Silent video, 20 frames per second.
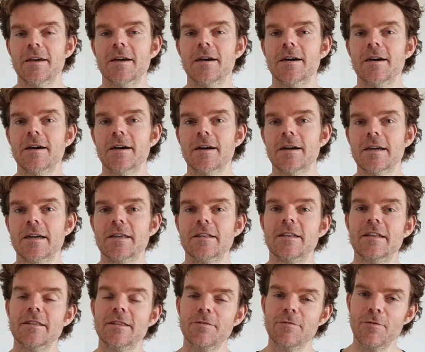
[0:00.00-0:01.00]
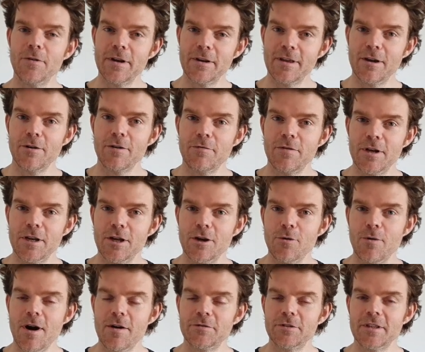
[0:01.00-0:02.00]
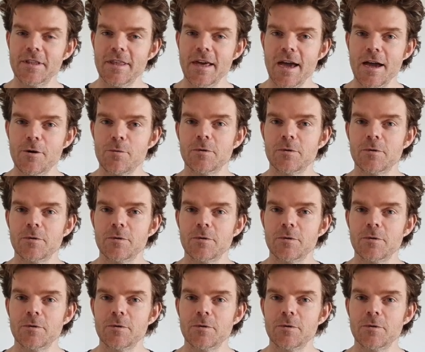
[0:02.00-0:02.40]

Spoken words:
And in the video after that,